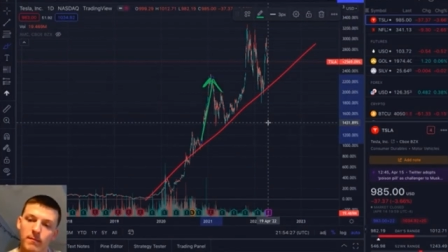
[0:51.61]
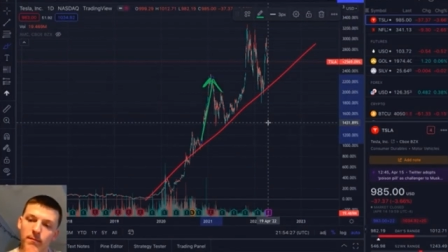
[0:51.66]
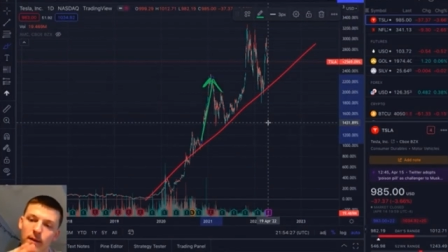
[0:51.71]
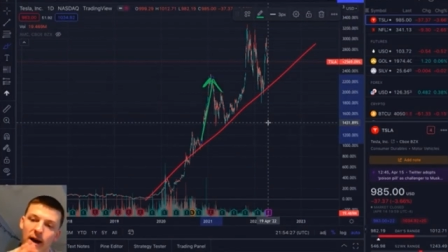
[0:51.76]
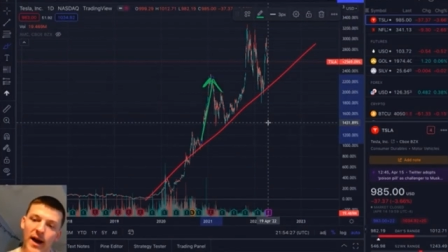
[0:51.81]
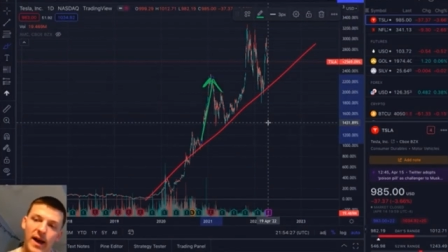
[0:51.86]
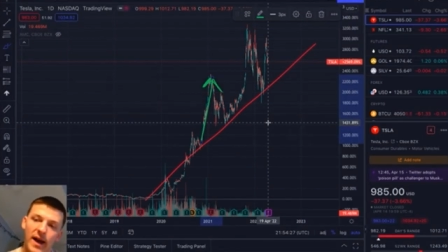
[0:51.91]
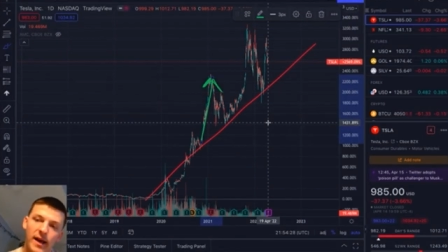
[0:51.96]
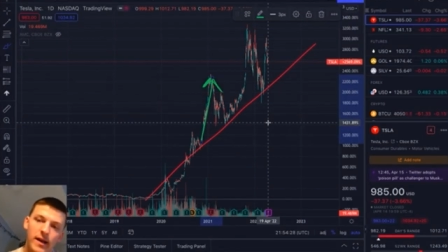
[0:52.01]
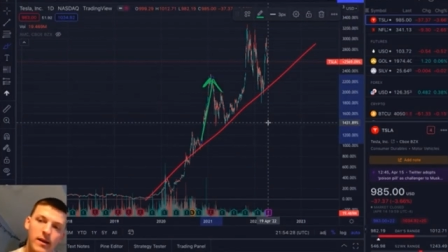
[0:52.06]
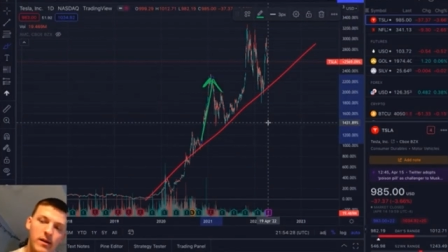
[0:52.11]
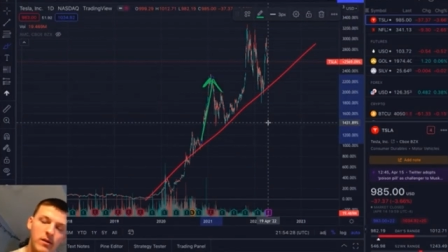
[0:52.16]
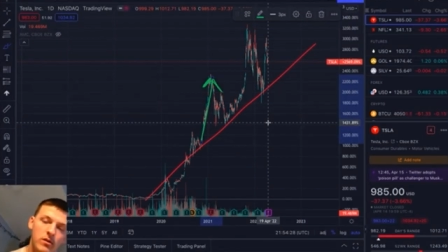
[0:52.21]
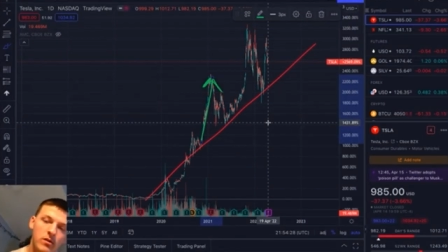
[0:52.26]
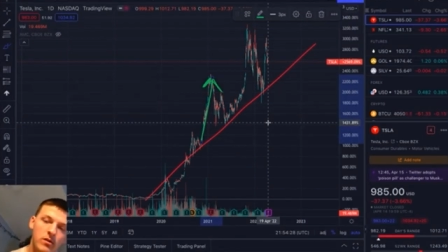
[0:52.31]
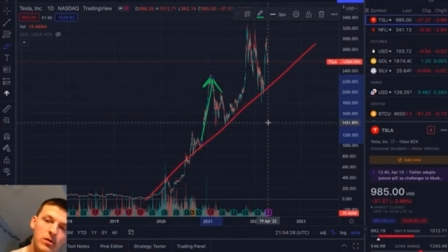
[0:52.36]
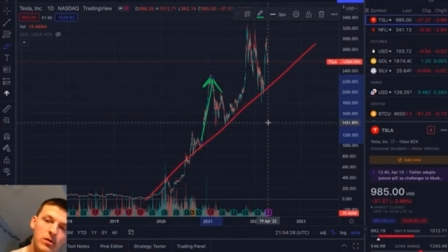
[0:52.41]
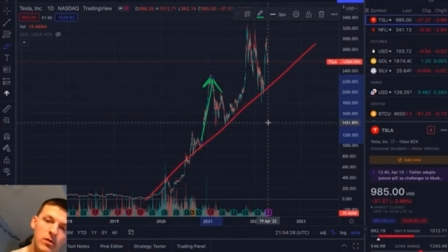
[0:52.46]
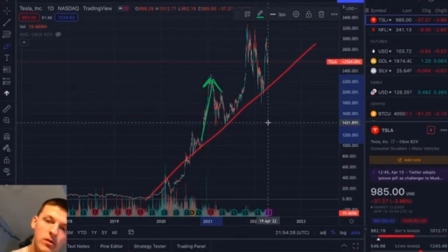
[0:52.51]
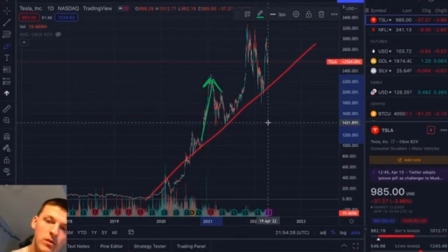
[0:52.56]
by
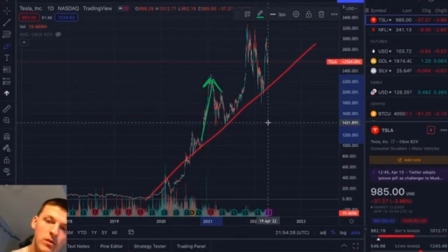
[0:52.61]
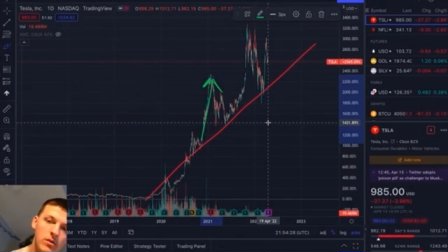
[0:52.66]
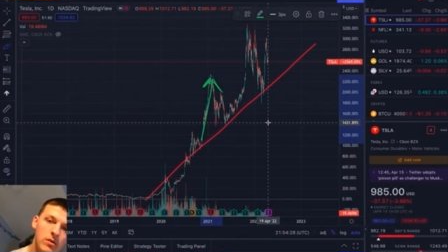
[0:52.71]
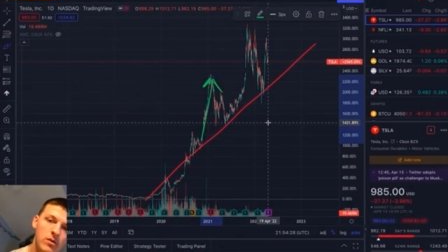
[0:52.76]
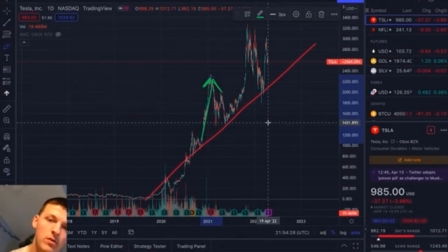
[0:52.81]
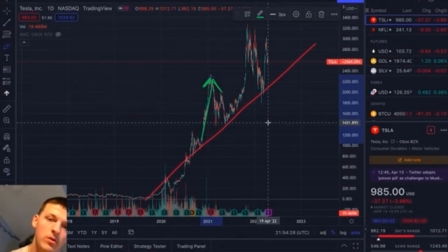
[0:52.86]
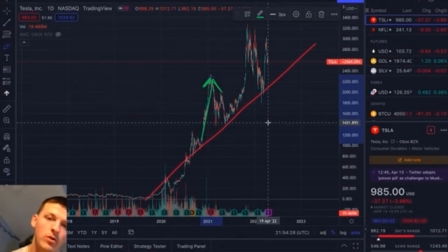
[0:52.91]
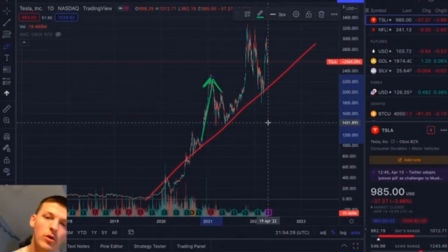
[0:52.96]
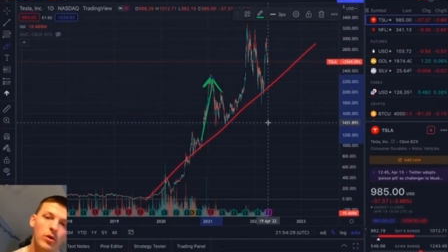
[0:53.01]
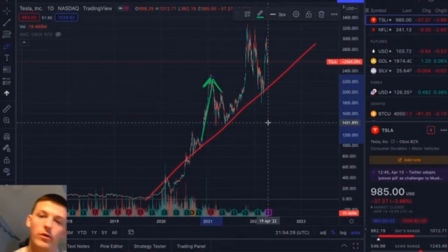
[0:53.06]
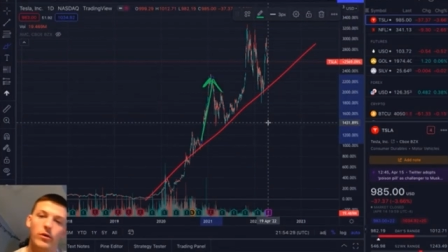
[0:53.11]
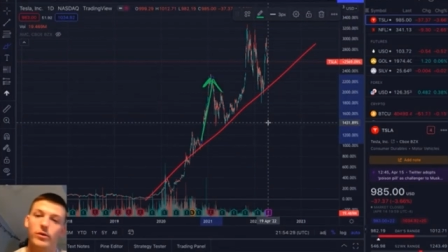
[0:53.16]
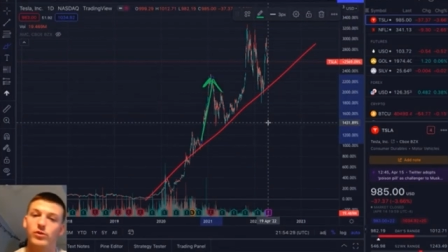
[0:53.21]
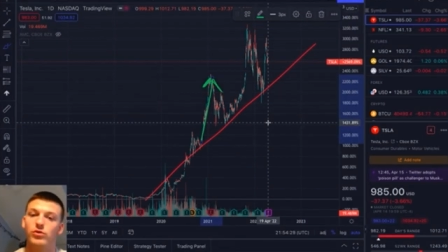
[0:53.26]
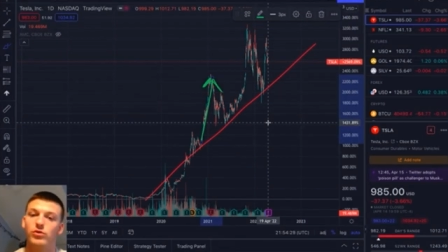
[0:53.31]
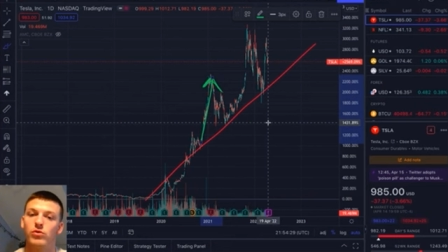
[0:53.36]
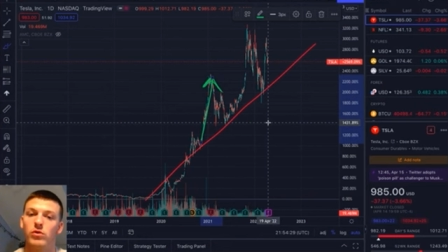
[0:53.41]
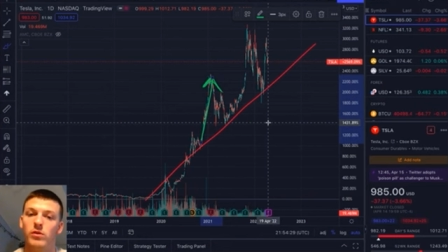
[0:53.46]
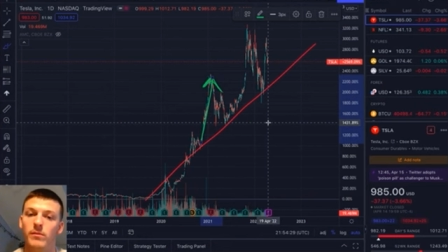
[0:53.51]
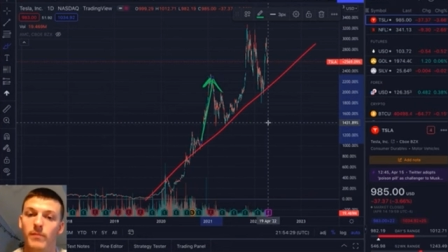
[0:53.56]
you don't
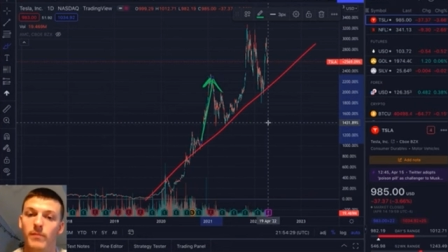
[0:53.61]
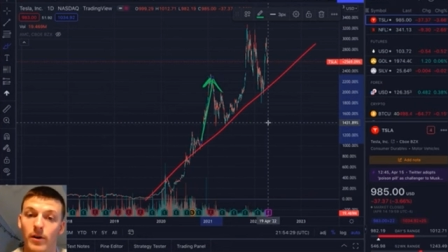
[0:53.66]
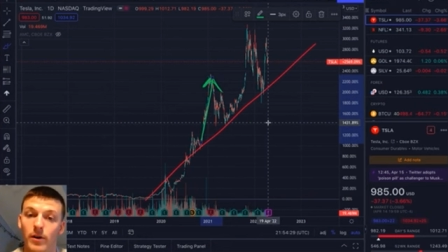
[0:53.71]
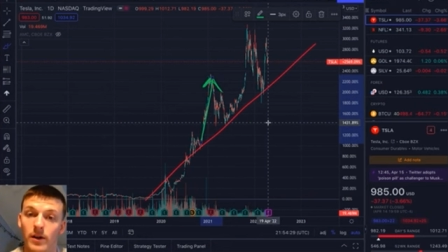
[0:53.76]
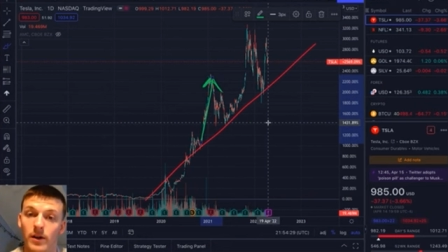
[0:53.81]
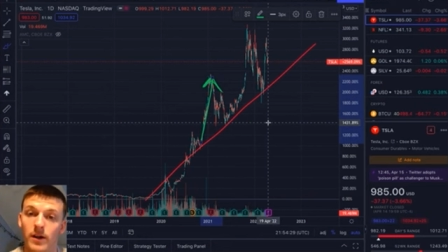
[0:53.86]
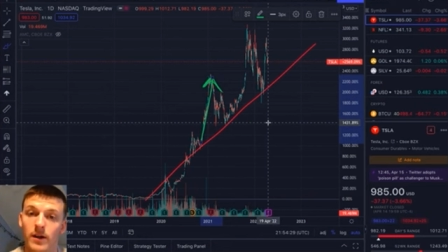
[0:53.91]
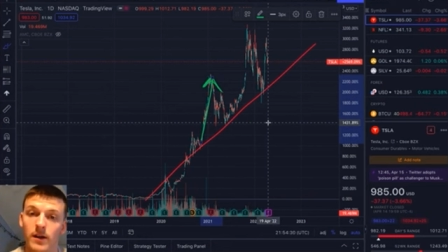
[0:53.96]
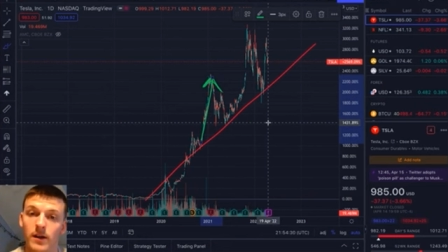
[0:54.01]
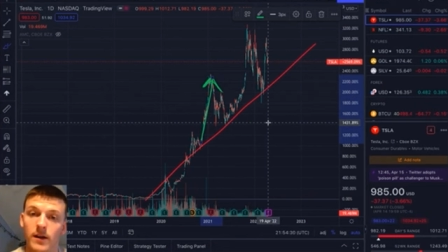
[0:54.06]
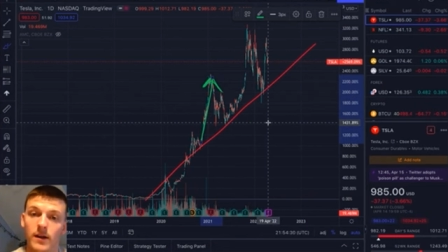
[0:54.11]
control the market.